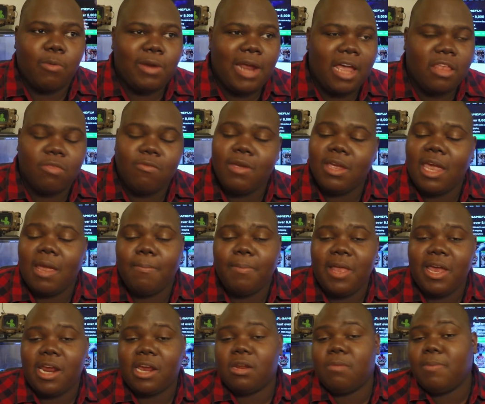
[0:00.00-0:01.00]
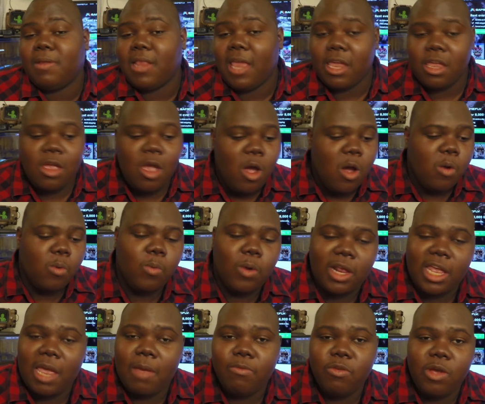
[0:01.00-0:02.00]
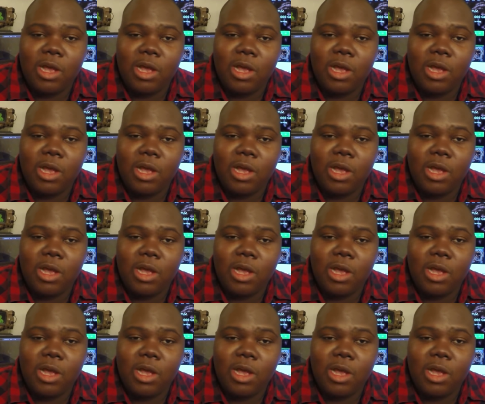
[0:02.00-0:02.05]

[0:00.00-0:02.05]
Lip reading: when I had 3 game plan, I could have been like, yo, what game do you